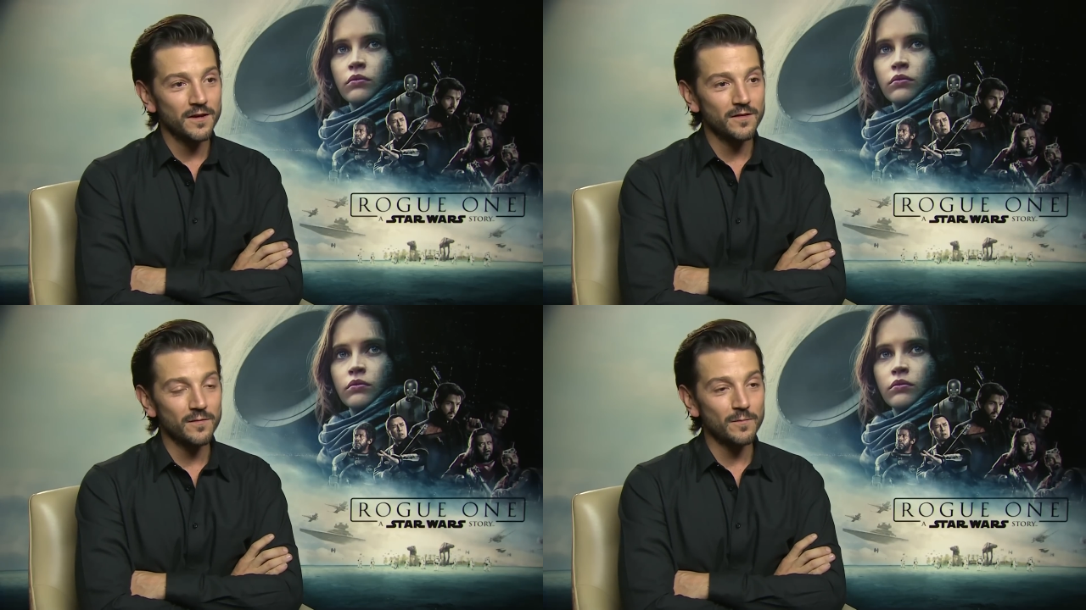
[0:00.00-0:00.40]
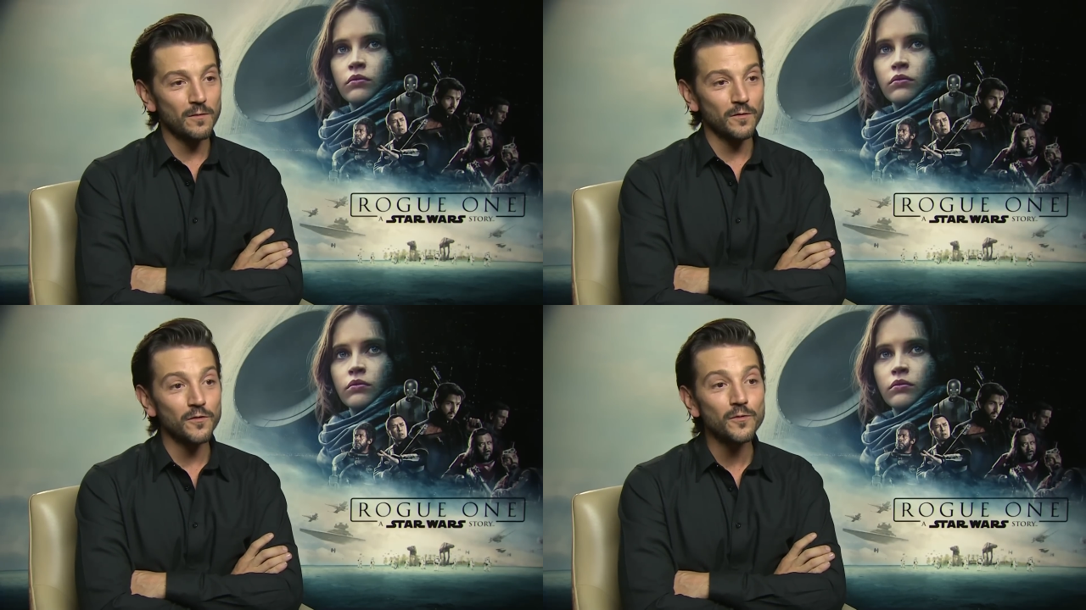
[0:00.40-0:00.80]
Speaker 1: It's
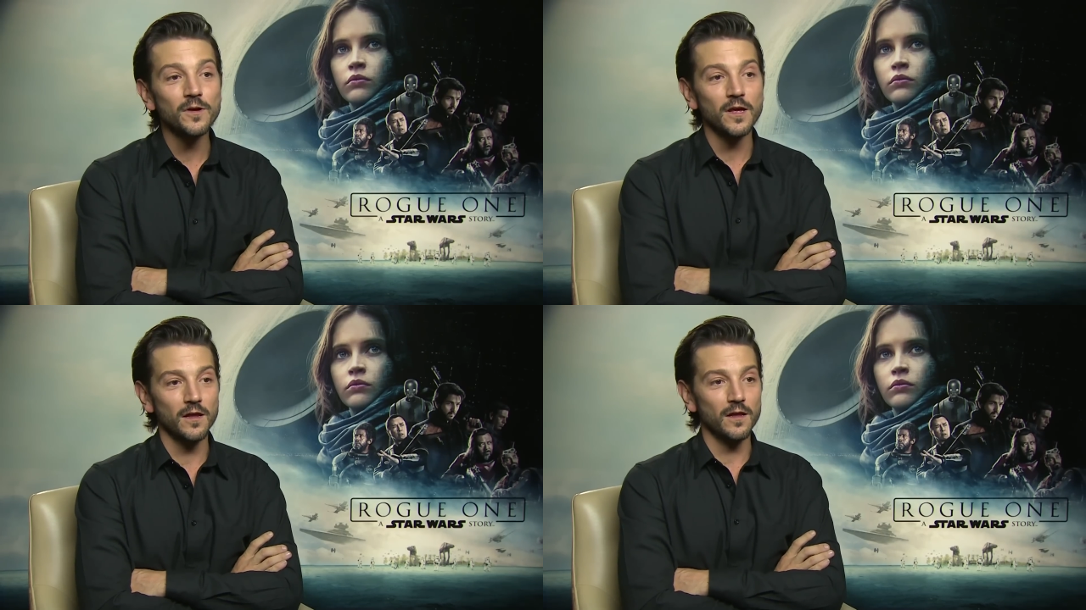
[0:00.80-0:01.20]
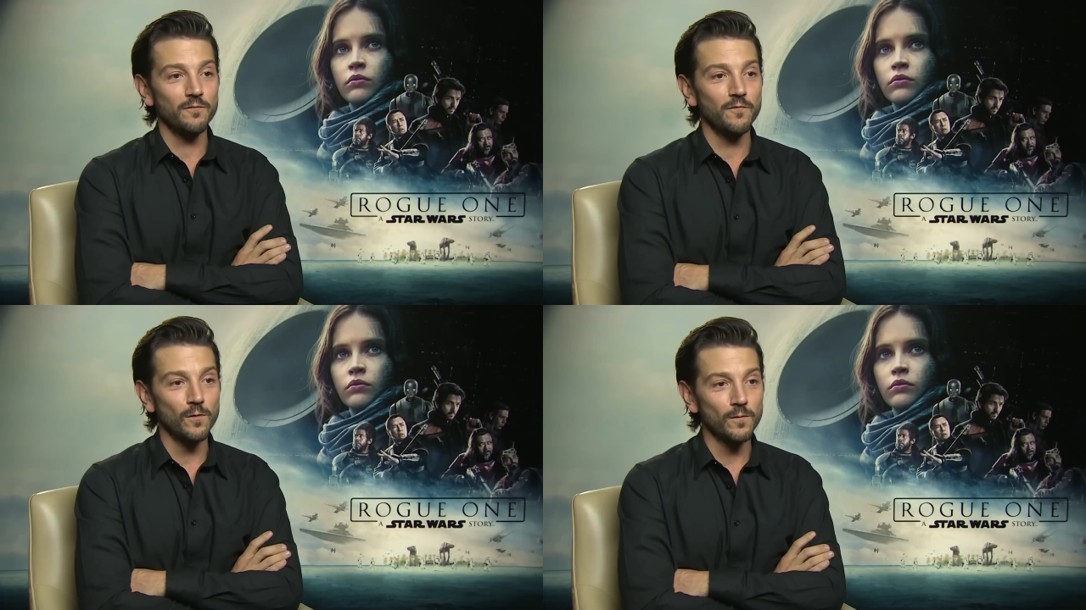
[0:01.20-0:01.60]
about you getting
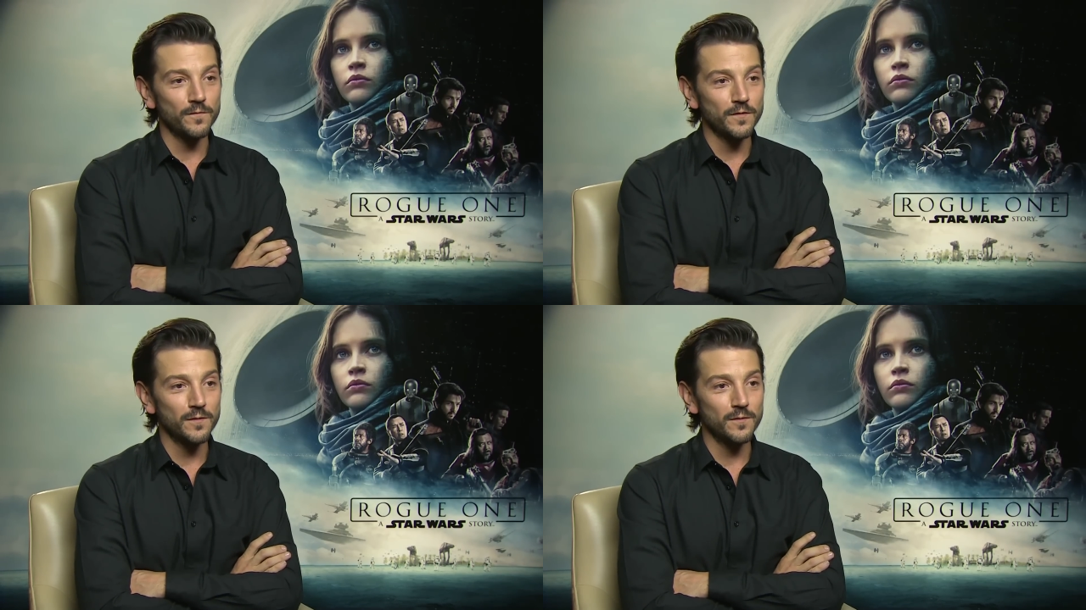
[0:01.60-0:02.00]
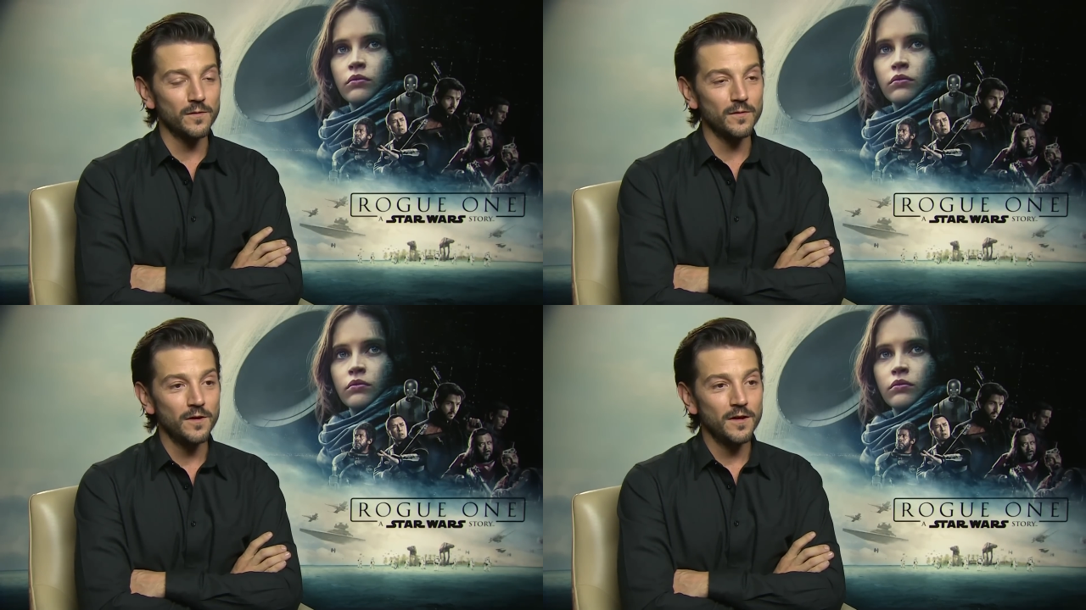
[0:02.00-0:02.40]
involved. You
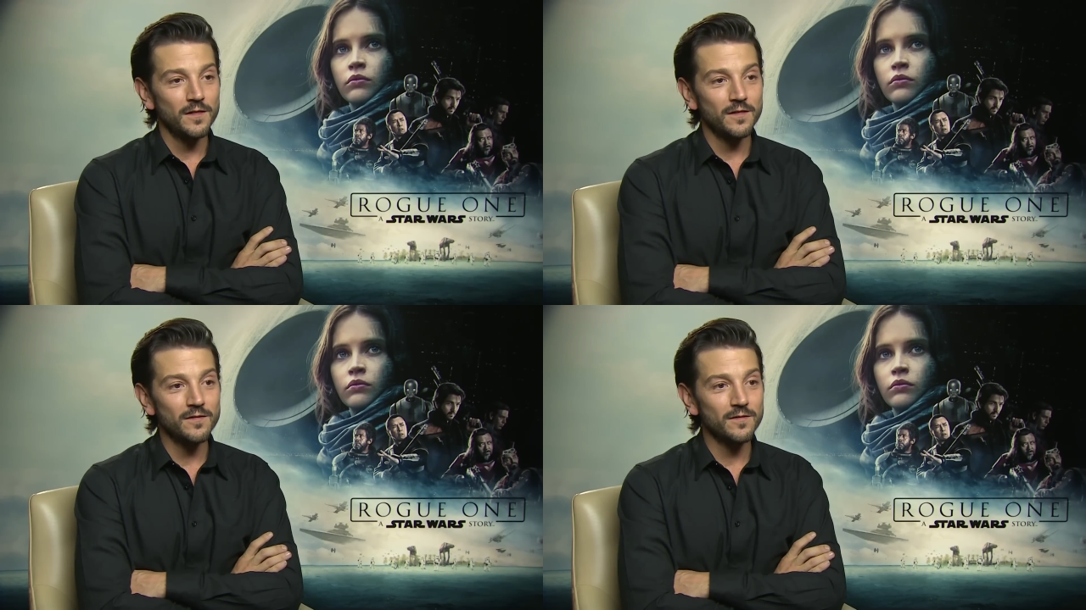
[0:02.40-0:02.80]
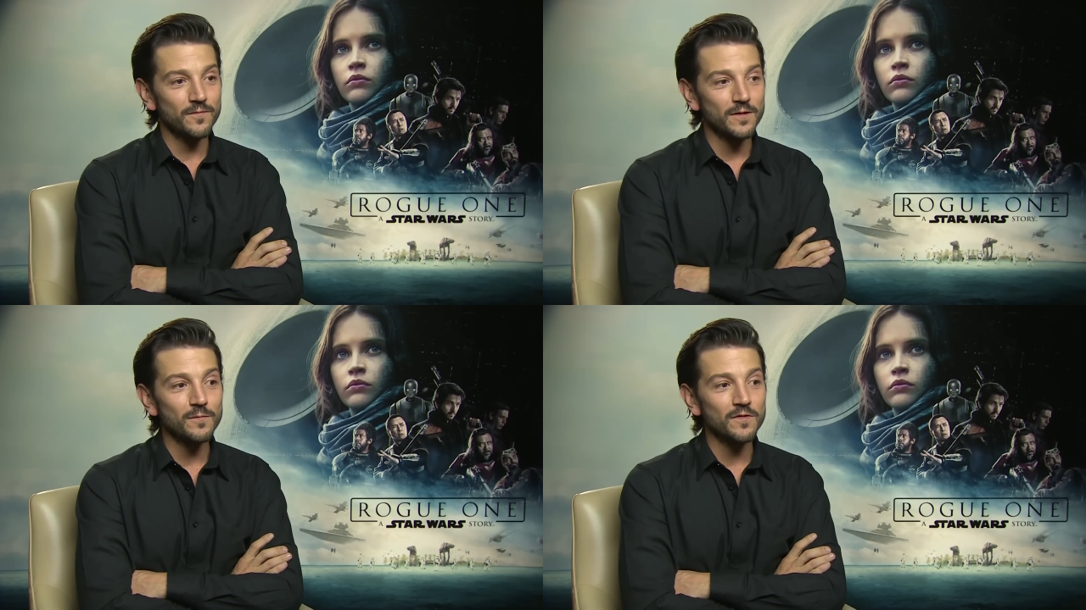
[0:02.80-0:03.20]
know, this
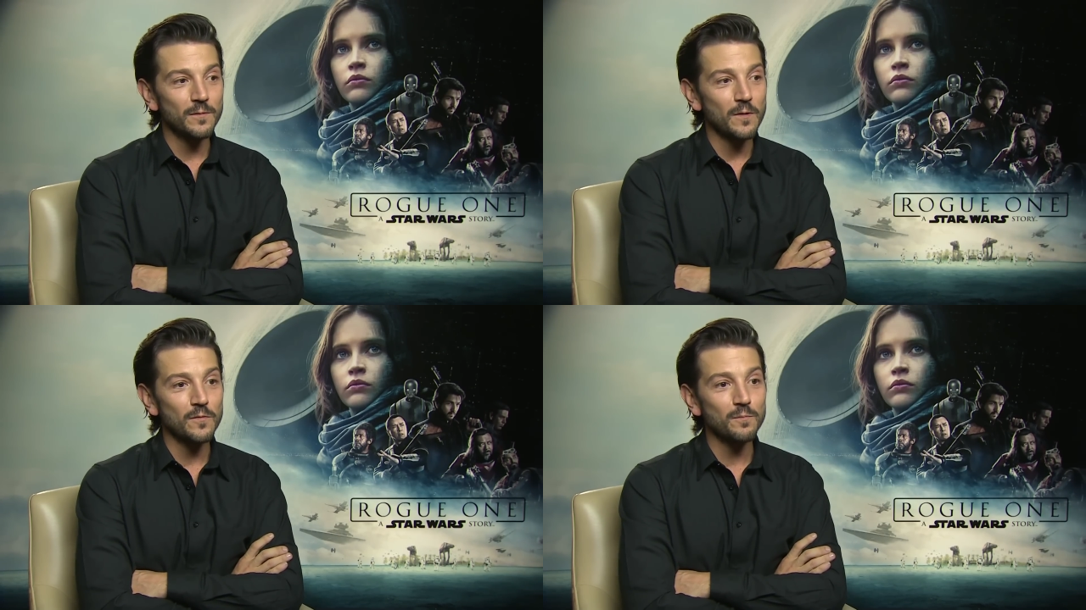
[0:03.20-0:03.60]
film is about the